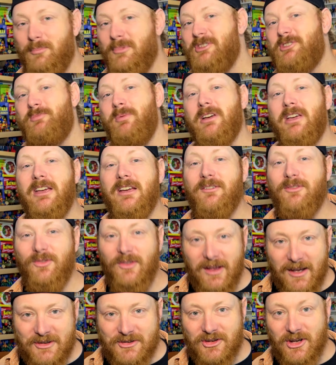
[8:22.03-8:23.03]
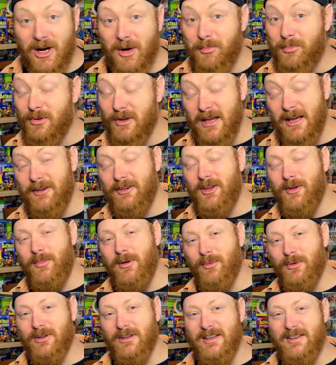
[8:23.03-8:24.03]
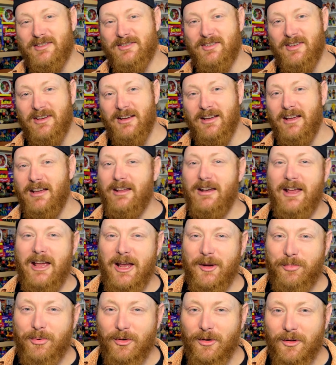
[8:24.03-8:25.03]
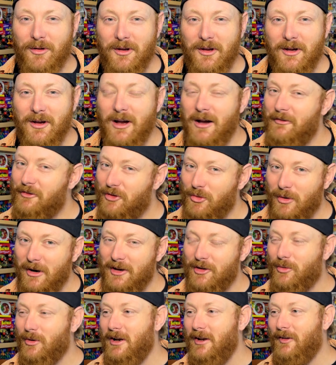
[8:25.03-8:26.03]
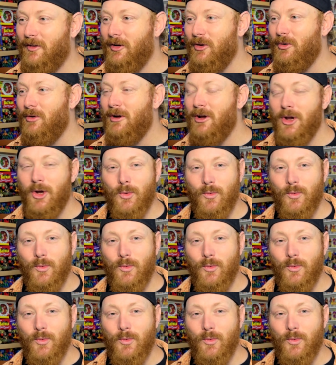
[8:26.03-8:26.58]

But speaking of things that are planned to be released in April of 2022,